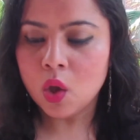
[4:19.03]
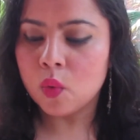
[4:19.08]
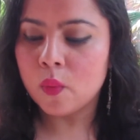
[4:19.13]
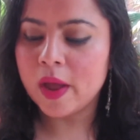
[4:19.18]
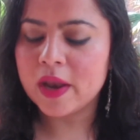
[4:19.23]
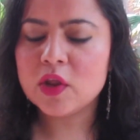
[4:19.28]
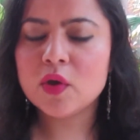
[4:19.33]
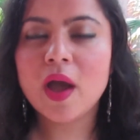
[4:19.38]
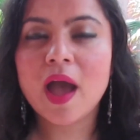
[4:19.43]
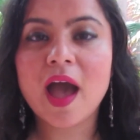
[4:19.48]

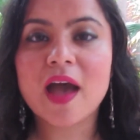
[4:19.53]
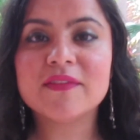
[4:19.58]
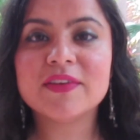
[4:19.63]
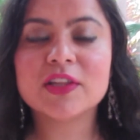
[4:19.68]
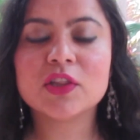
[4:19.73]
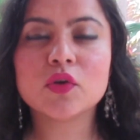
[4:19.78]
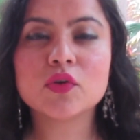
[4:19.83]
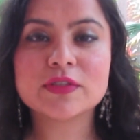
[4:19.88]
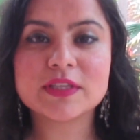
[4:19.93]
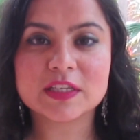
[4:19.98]
When you're
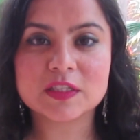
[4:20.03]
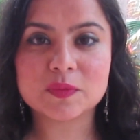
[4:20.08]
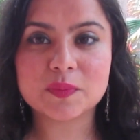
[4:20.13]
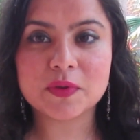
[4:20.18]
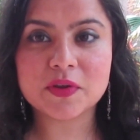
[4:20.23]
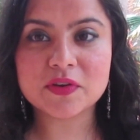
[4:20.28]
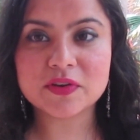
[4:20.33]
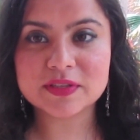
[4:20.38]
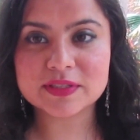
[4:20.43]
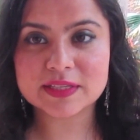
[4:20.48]
having those
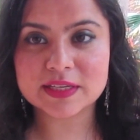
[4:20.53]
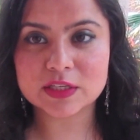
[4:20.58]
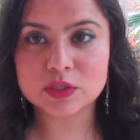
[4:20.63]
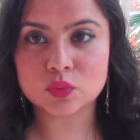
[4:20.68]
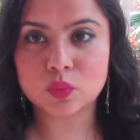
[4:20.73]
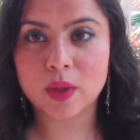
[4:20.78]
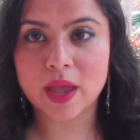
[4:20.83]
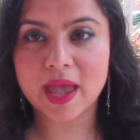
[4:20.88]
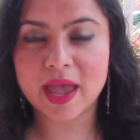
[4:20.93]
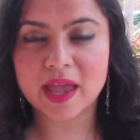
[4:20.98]
experiences
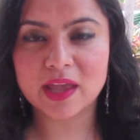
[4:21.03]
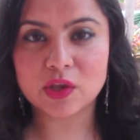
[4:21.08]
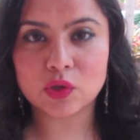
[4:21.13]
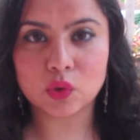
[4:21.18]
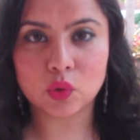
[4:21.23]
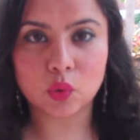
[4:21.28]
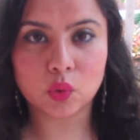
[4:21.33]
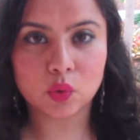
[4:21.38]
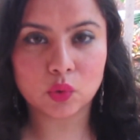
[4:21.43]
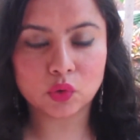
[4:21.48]
where, you
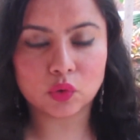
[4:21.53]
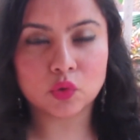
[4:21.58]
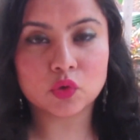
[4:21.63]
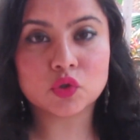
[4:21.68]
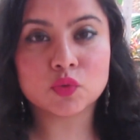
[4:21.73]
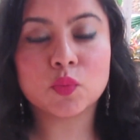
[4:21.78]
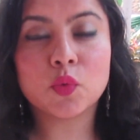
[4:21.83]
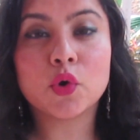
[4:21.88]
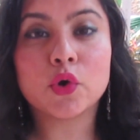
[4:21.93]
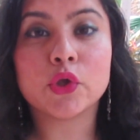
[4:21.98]
know,
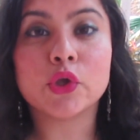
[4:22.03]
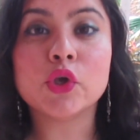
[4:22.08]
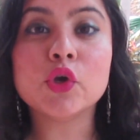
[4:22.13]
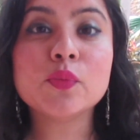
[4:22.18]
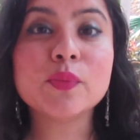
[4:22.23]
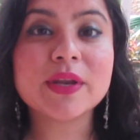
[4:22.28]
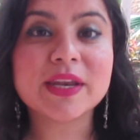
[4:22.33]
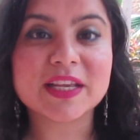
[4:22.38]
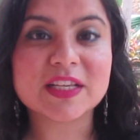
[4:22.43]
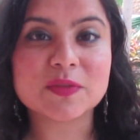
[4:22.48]
those more
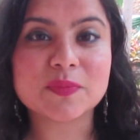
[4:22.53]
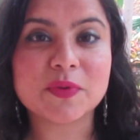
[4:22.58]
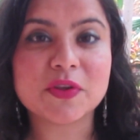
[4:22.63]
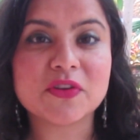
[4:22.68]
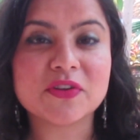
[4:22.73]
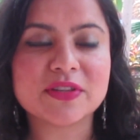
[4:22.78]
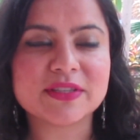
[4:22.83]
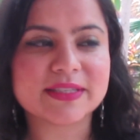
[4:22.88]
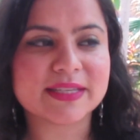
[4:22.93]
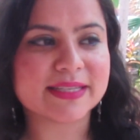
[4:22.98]
human
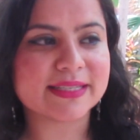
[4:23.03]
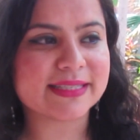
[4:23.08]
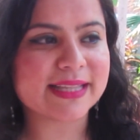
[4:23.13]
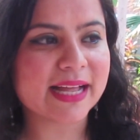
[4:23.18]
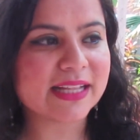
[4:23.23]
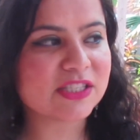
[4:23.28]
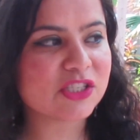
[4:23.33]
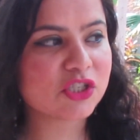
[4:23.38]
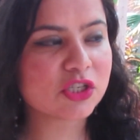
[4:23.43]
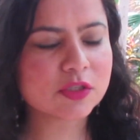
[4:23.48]
experiences,
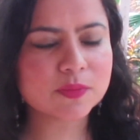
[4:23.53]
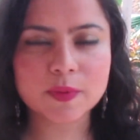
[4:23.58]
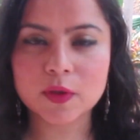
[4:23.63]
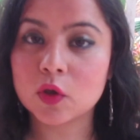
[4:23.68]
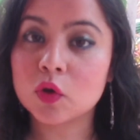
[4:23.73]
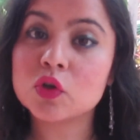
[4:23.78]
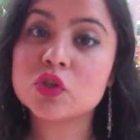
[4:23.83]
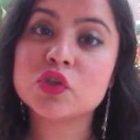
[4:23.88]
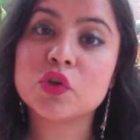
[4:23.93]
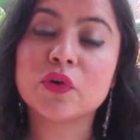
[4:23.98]
that's just
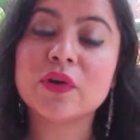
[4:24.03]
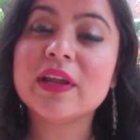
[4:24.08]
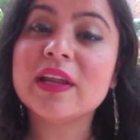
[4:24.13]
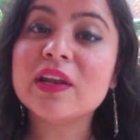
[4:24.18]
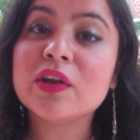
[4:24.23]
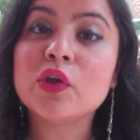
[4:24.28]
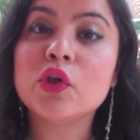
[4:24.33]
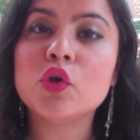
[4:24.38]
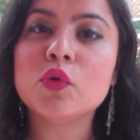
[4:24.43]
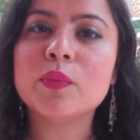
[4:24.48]
because you're
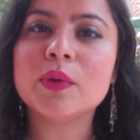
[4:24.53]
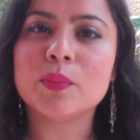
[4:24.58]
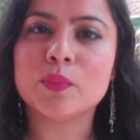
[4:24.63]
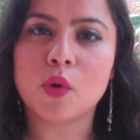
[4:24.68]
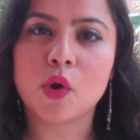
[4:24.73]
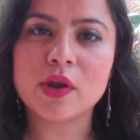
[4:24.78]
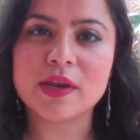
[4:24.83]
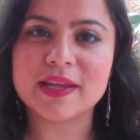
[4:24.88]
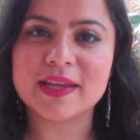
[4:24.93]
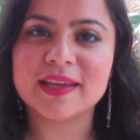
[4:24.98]
in a human
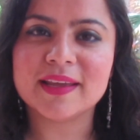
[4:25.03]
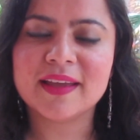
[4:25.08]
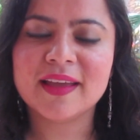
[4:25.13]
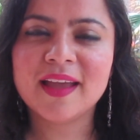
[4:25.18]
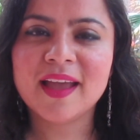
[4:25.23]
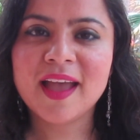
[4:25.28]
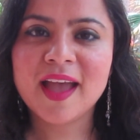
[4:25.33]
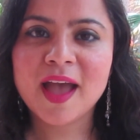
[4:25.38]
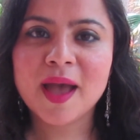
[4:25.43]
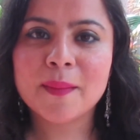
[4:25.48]
body.
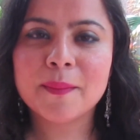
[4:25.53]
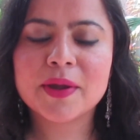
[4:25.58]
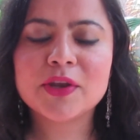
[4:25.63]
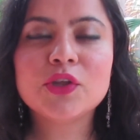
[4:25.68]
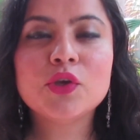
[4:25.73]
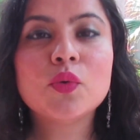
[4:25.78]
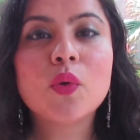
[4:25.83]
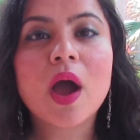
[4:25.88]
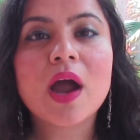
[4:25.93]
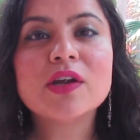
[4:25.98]
But
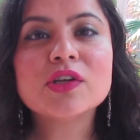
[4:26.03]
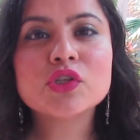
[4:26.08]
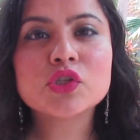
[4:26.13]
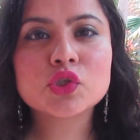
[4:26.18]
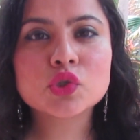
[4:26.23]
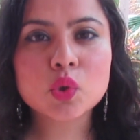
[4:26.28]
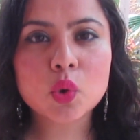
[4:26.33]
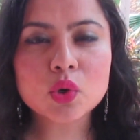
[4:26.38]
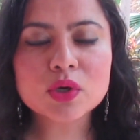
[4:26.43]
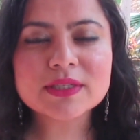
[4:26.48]
you are
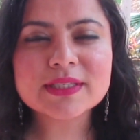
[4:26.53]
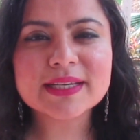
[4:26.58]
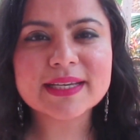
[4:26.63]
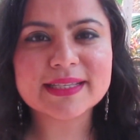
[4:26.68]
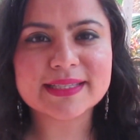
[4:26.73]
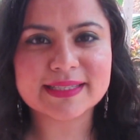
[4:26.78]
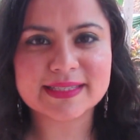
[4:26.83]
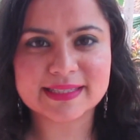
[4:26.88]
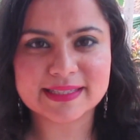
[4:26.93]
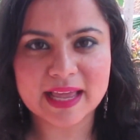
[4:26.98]
source
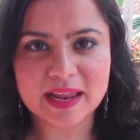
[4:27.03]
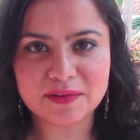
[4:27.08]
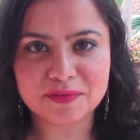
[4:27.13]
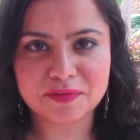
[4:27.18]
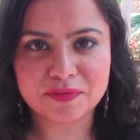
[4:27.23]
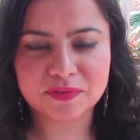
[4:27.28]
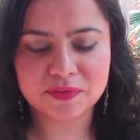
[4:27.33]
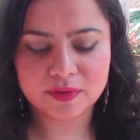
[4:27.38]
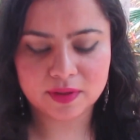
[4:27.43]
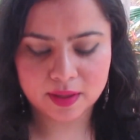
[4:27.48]

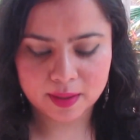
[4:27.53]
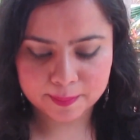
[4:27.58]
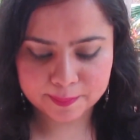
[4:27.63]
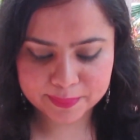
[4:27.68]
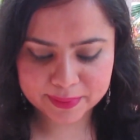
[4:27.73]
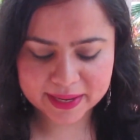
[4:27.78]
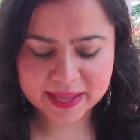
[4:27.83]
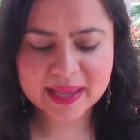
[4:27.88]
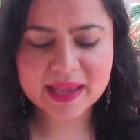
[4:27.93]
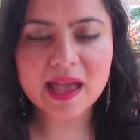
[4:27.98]
itself
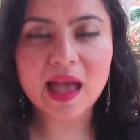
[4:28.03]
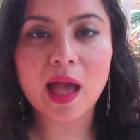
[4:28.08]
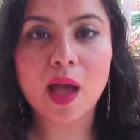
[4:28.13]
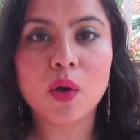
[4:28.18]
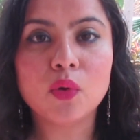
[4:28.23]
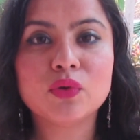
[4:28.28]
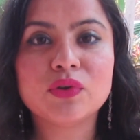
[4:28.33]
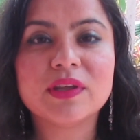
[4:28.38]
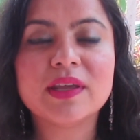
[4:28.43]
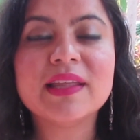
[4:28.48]
playing
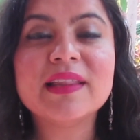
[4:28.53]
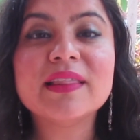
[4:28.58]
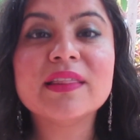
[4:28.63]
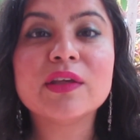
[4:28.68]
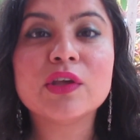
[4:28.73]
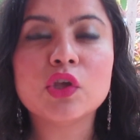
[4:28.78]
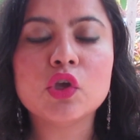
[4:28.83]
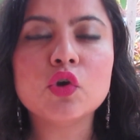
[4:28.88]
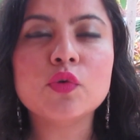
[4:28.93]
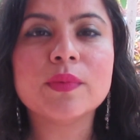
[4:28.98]
out in
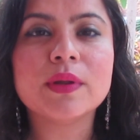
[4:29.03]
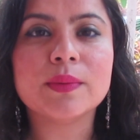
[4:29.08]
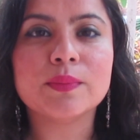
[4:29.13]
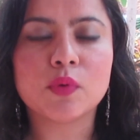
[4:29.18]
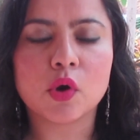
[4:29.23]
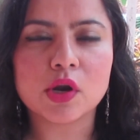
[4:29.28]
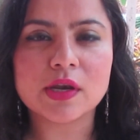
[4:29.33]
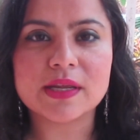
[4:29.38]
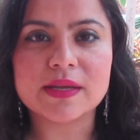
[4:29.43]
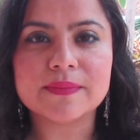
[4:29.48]
the human
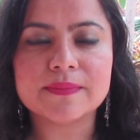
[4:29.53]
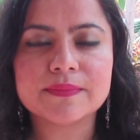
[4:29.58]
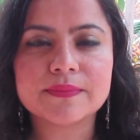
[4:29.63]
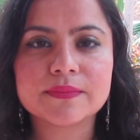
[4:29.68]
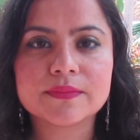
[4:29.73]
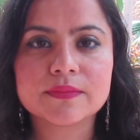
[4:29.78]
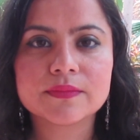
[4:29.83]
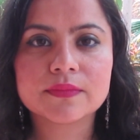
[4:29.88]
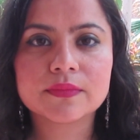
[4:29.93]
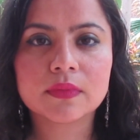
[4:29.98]
body.
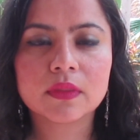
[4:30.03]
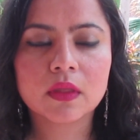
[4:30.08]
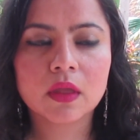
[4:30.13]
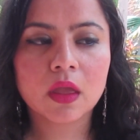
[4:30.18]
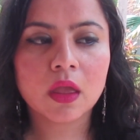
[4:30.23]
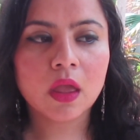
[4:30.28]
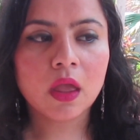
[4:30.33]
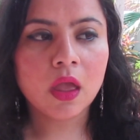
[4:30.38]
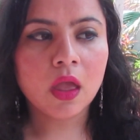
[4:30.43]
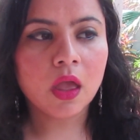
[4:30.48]

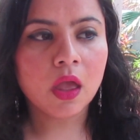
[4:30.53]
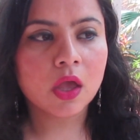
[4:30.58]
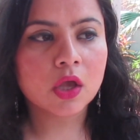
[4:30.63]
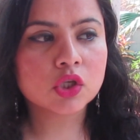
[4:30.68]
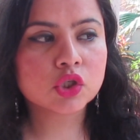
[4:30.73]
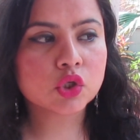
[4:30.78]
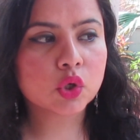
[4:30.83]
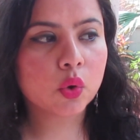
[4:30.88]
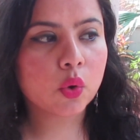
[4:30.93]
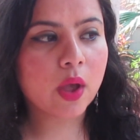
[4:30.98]

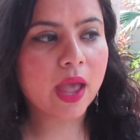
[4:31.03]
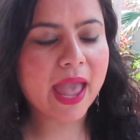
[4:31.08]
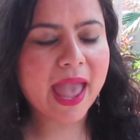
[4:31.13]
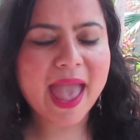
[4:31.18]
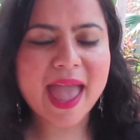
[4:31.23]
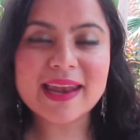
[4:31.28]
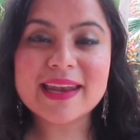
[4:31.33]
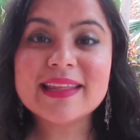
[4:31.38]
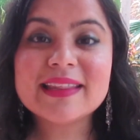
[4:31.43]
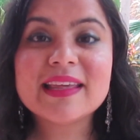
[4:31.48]
So
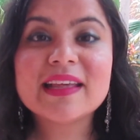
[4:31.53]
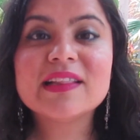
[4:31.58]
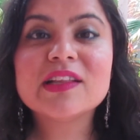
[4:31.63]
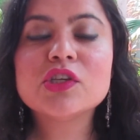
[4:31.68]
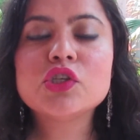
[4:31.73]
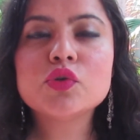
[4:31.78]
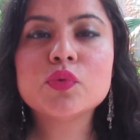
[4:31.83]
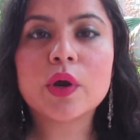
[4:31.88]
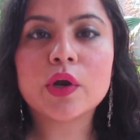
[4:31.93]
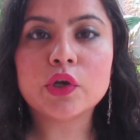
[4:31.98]
anything
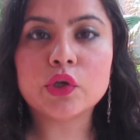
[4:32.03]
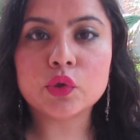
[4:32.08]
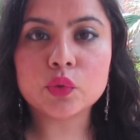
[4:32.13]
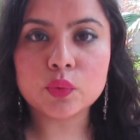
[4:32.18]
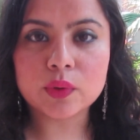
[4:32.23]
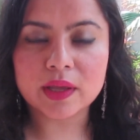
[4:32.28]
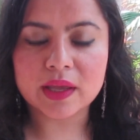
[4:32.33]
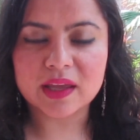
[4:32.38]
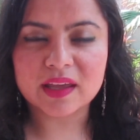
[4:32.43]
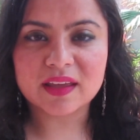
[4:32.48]
that you are
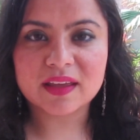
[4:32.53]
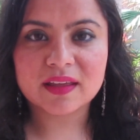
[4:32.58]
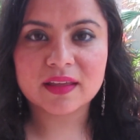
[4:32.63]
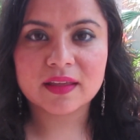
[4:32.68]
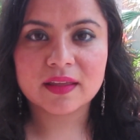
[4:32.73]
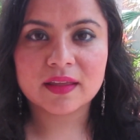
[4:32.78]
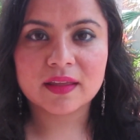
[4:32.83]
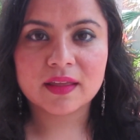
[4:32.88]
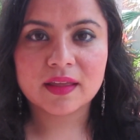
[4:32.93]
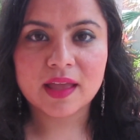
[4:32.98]
doing,
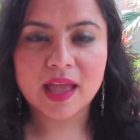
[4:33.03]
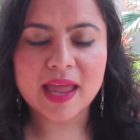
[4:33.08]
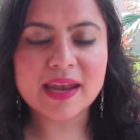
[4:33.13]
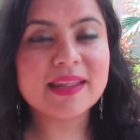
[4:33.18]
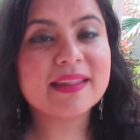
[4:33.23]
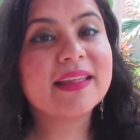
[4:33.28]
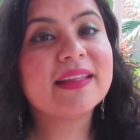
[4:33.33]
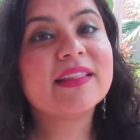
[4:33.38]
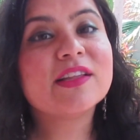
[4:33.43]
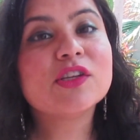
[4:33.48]

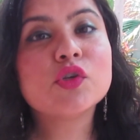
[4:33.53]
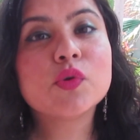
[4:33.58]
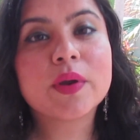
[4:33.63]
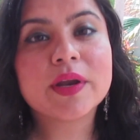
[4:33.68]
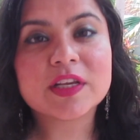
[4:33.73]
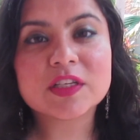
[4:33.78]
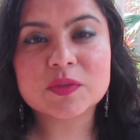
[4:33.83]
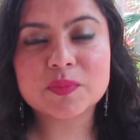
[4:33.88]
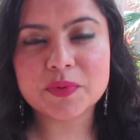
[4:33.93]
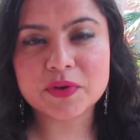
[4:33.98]
anything that you are
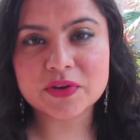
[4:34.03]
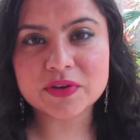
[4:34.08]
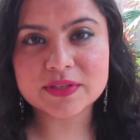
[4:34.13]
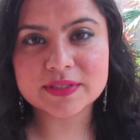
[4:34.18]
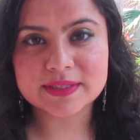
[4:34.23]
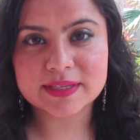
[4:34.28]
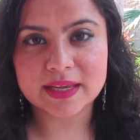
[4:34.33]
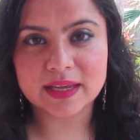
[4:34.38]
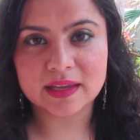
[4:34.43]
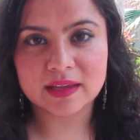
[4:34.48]

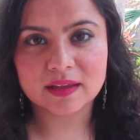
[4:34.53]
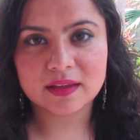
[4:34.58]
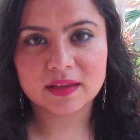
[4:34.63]
experiencing,